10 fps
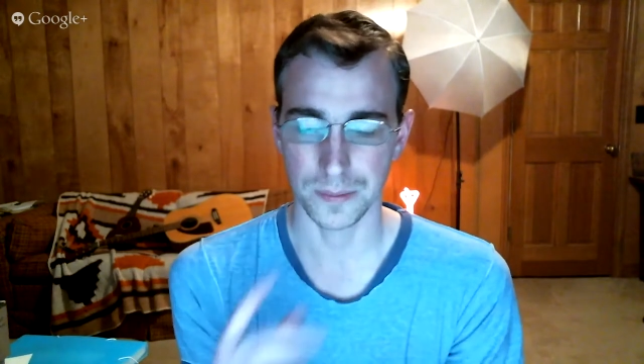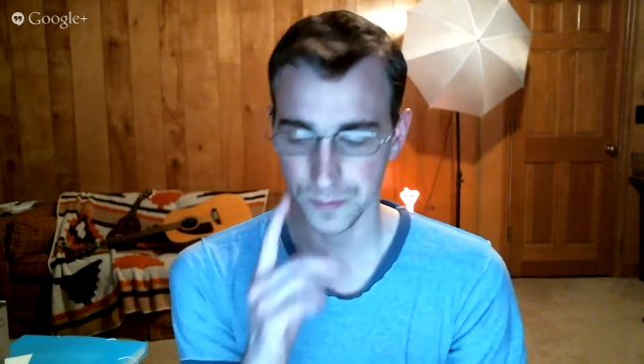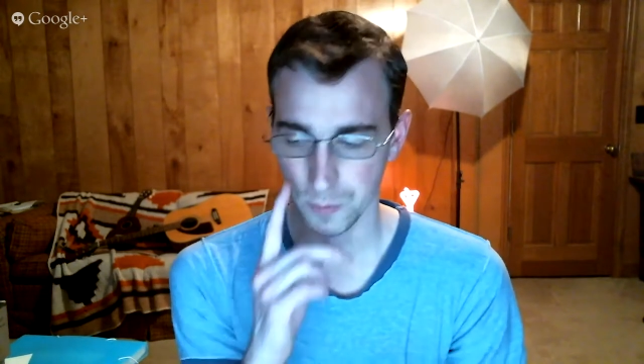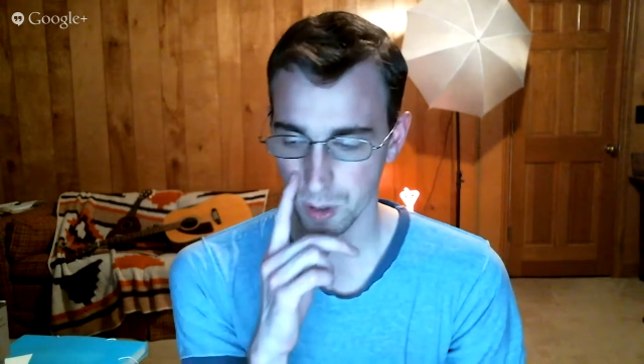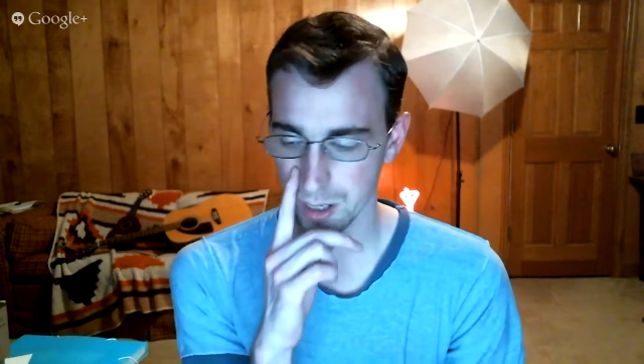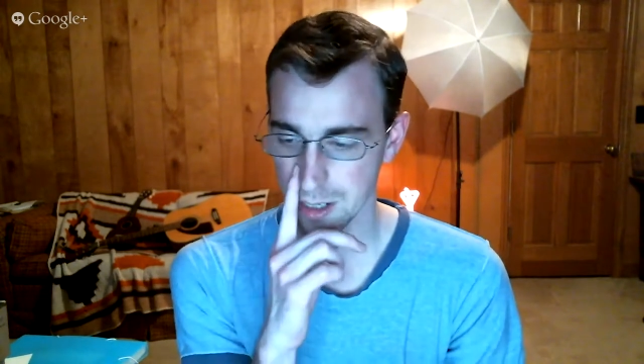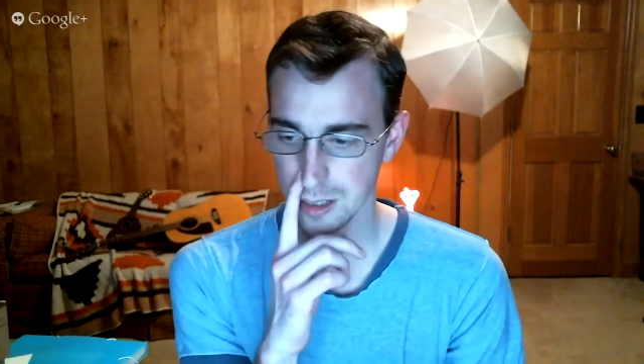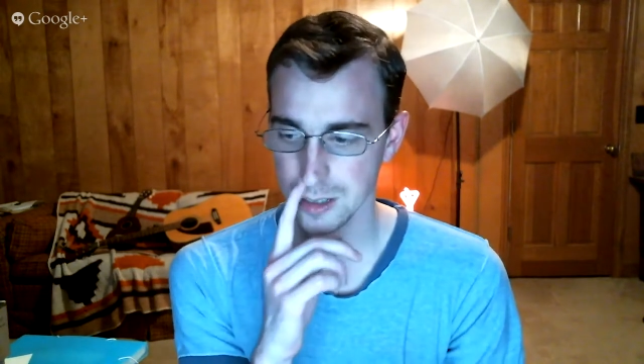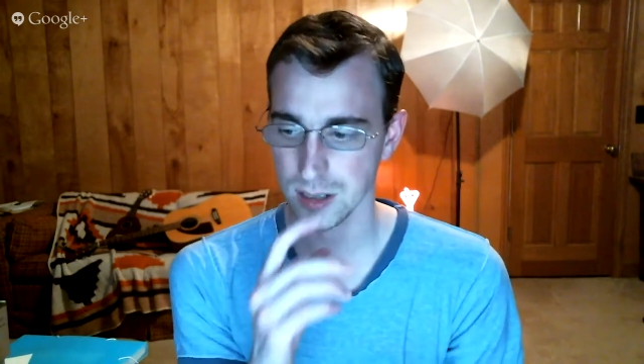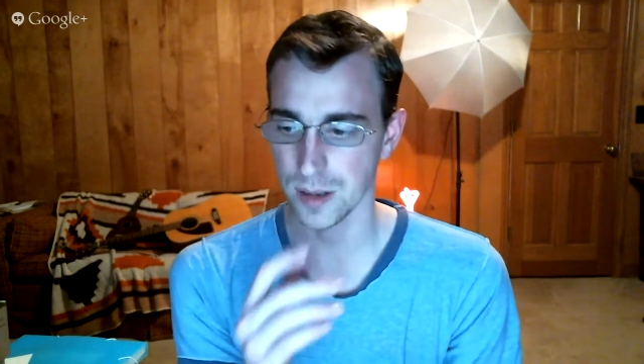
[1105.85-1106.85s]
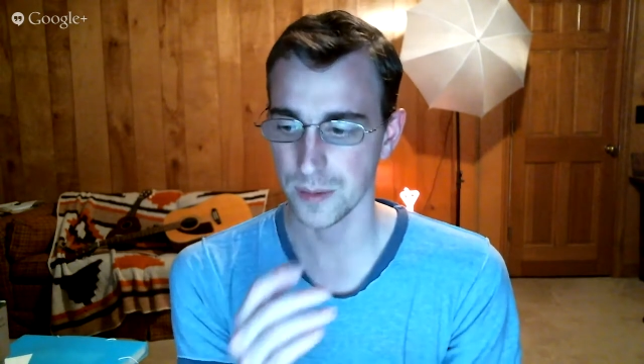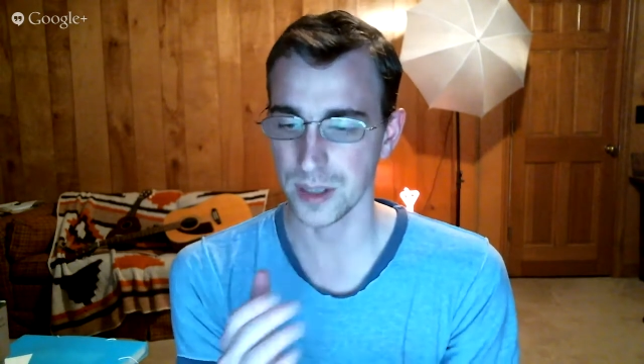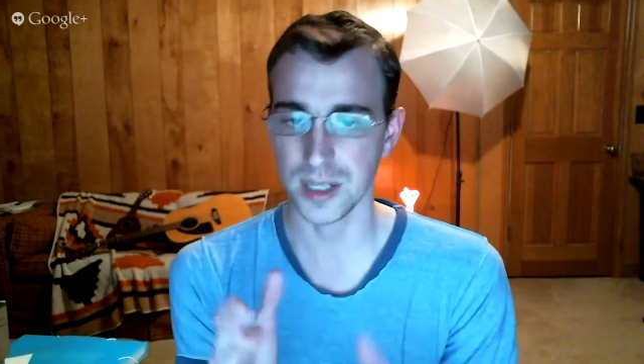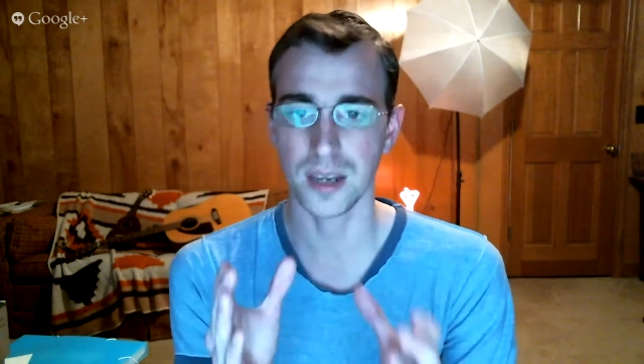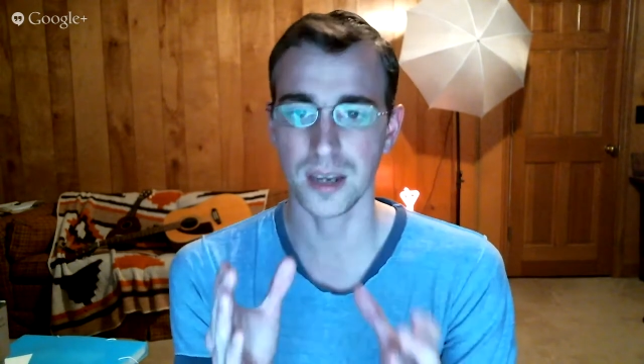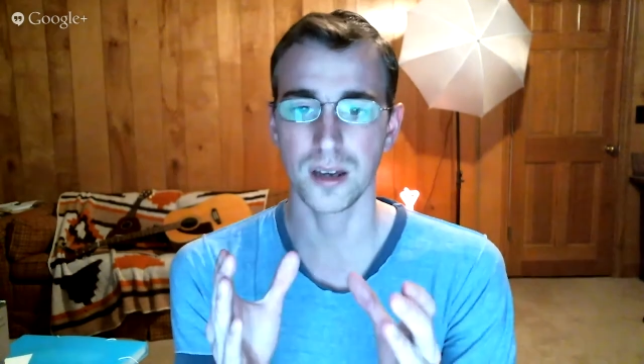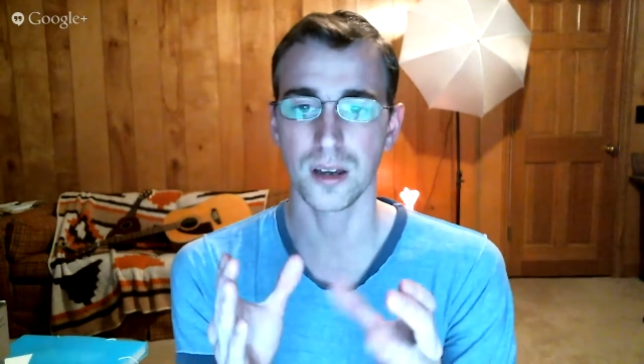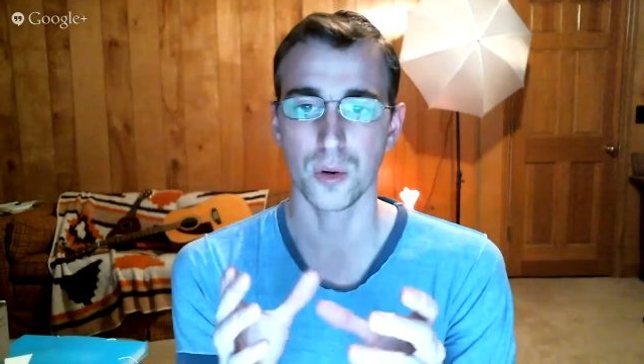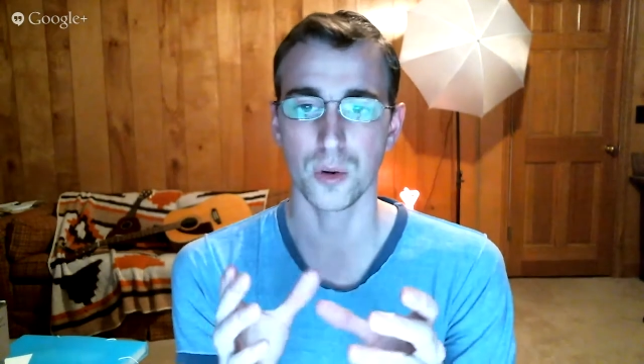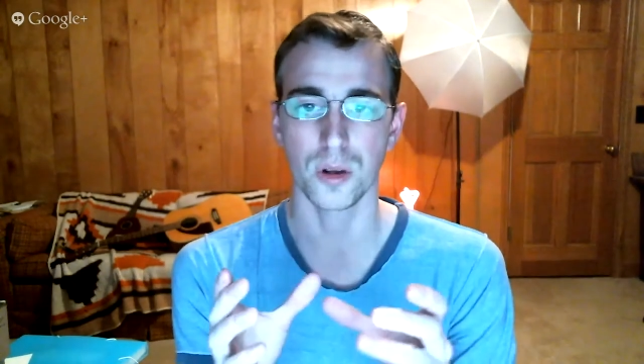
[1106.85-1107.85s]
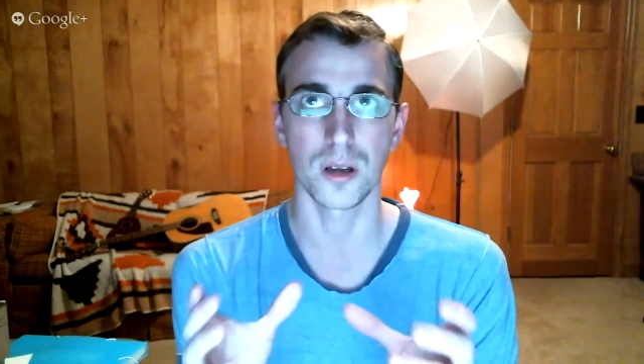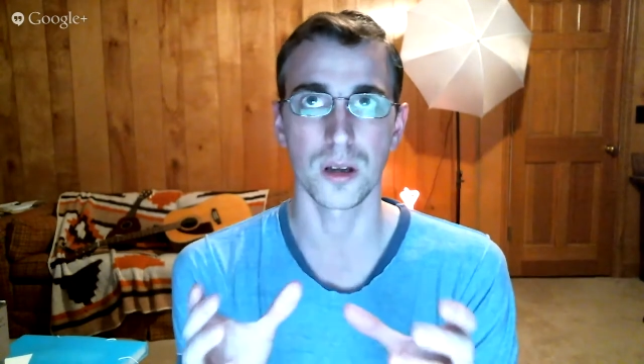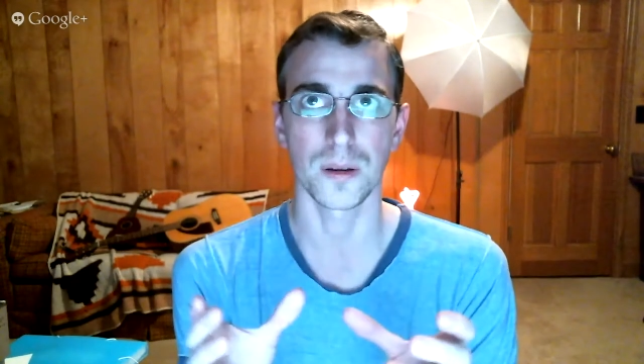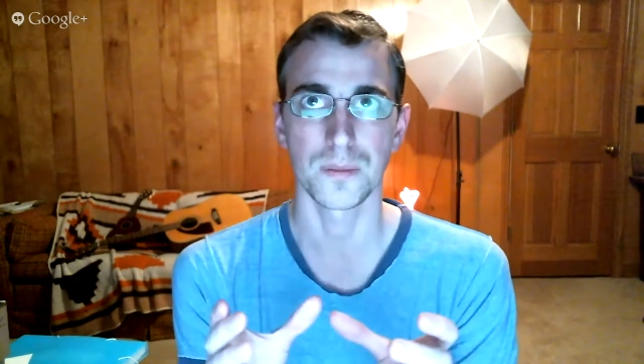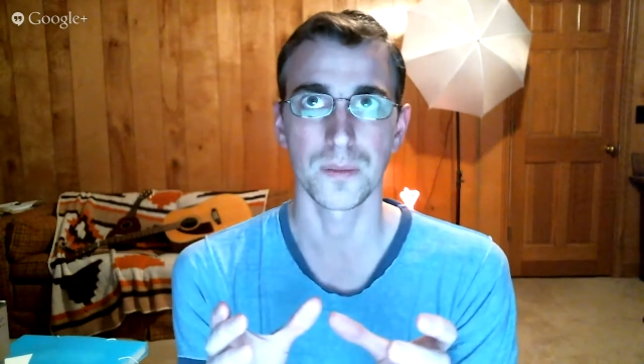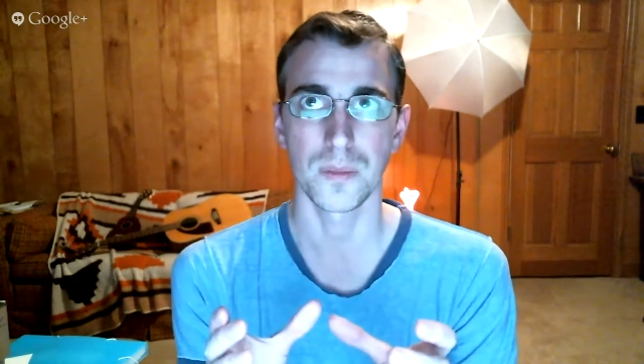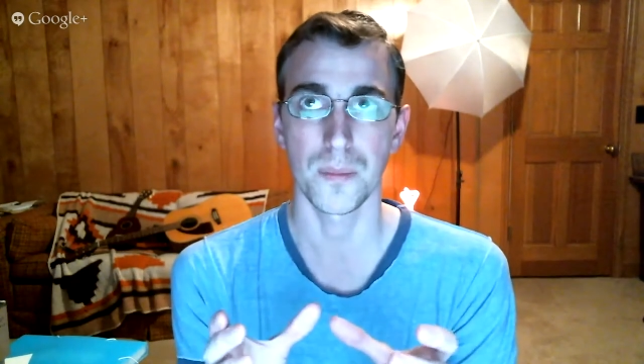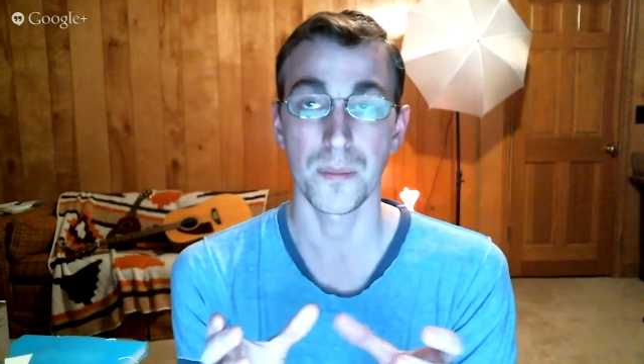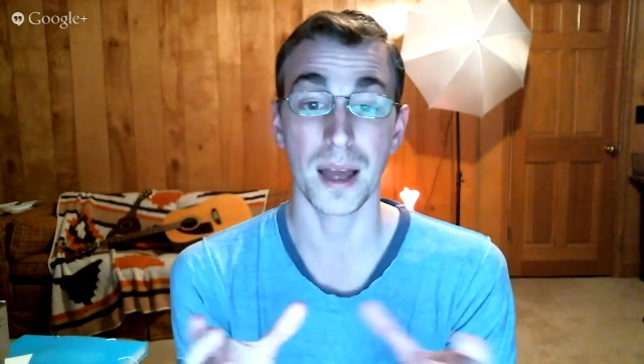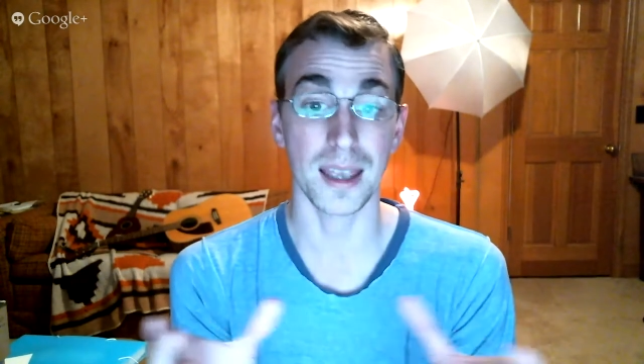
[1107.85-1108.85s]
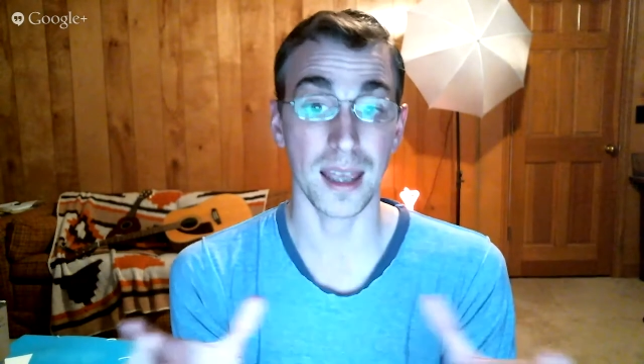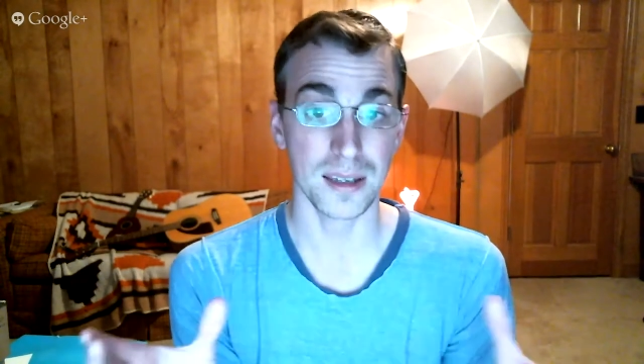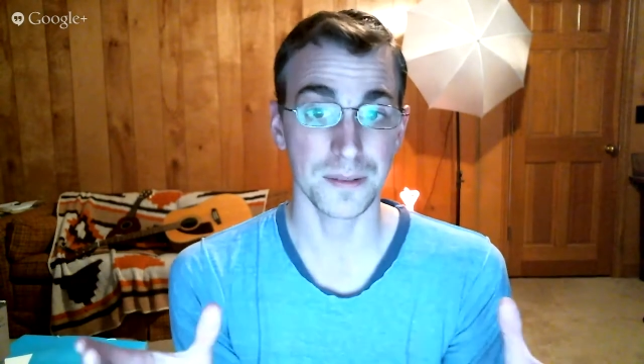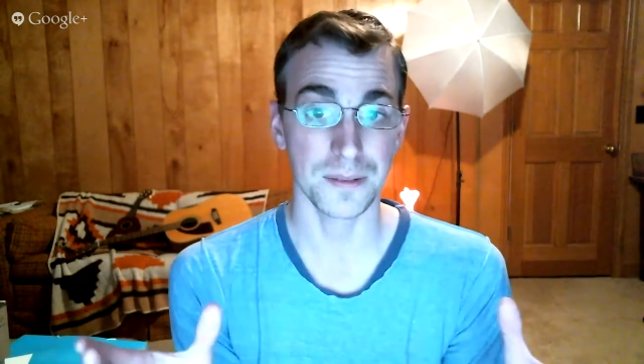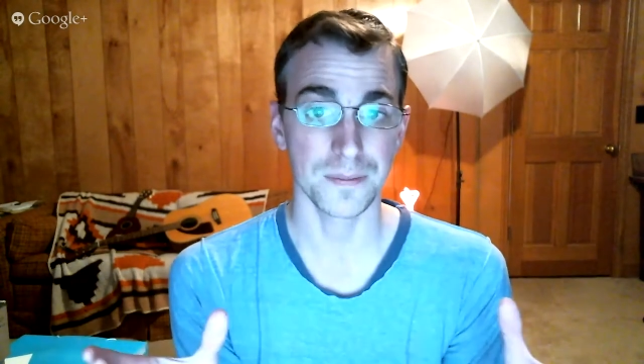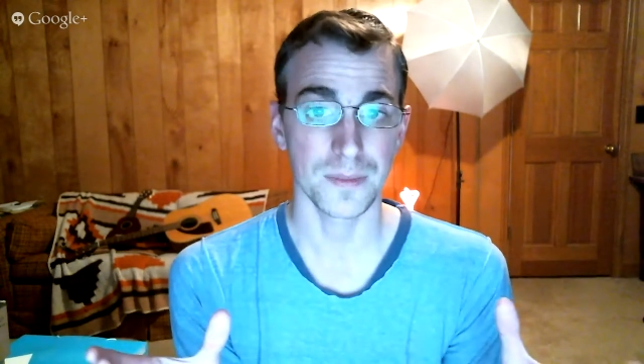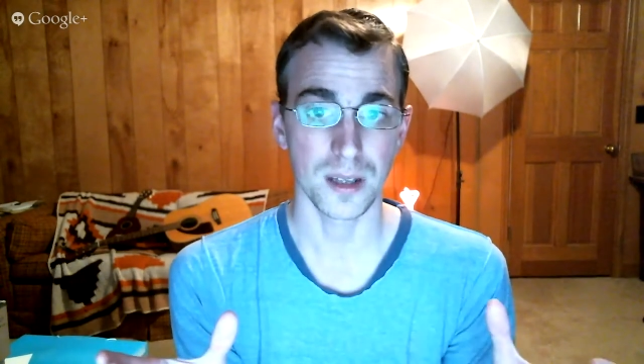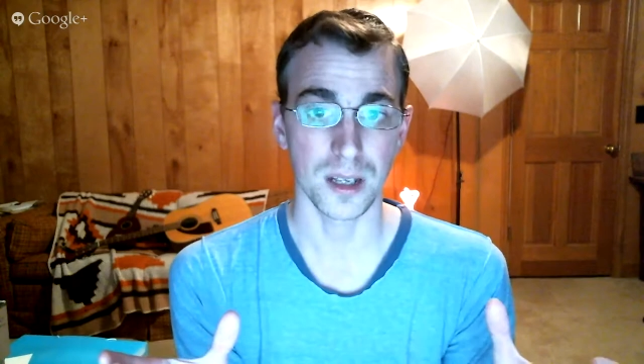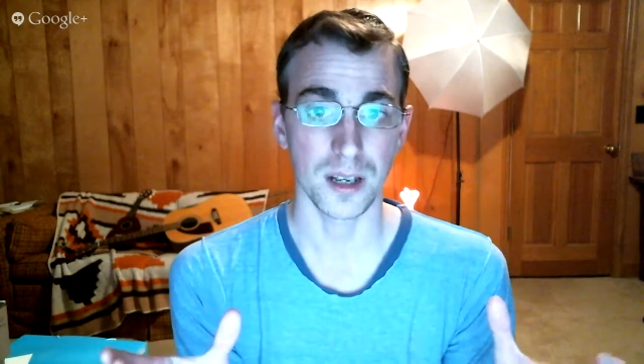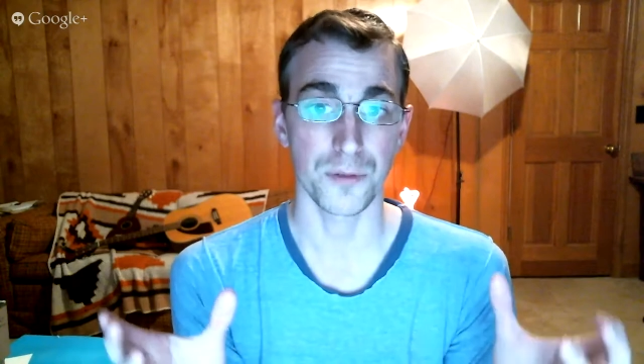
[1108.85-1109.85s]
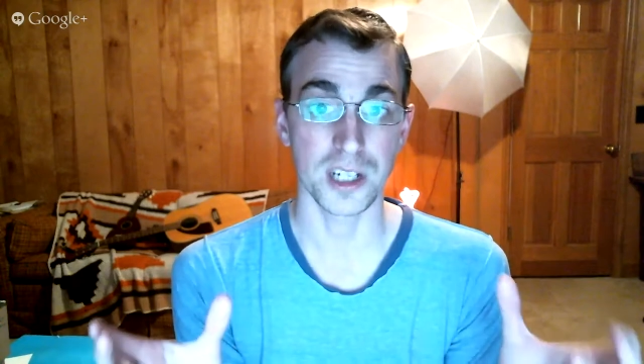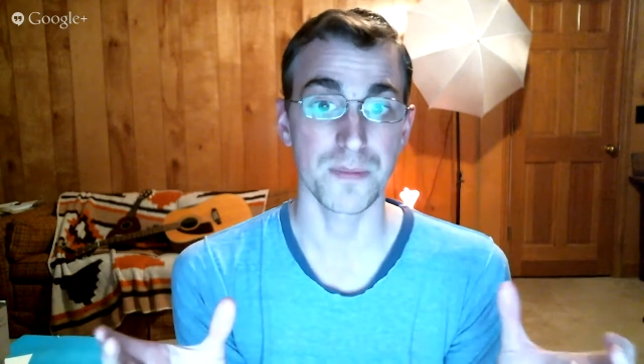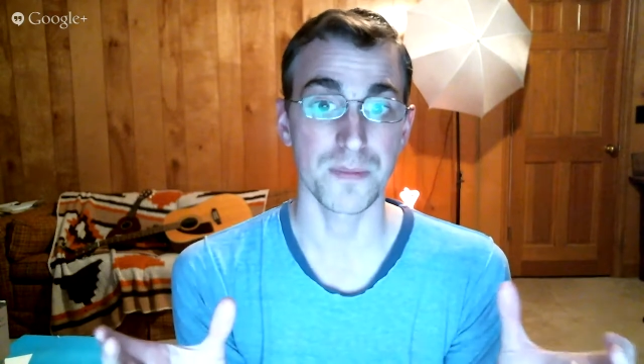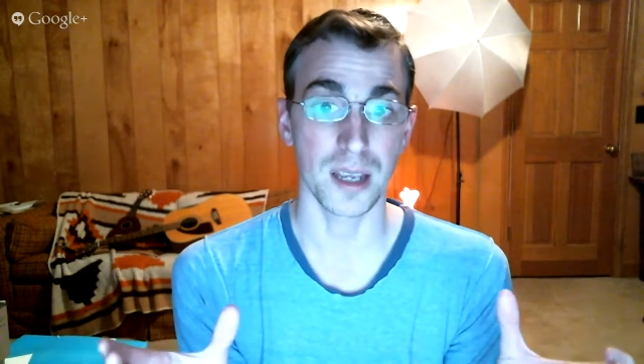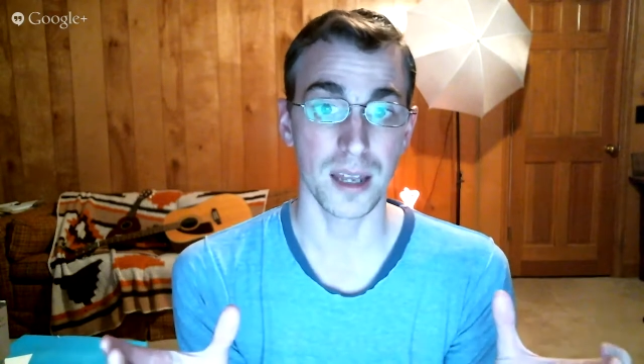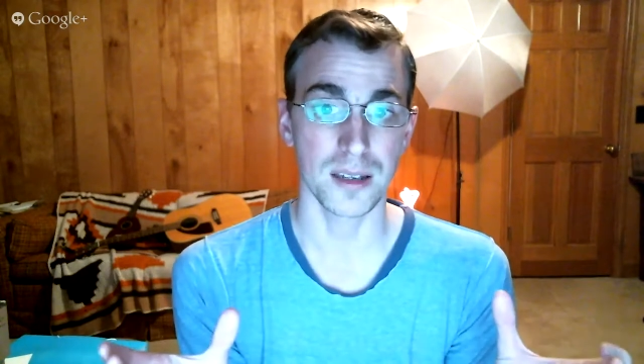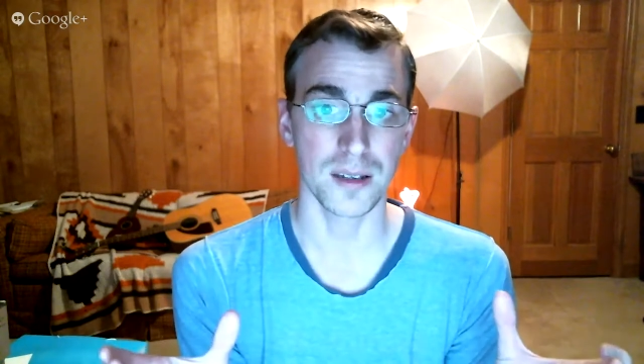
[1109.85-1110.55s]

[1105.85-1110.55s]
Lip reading: What it is they take a baguette, like a French baguette,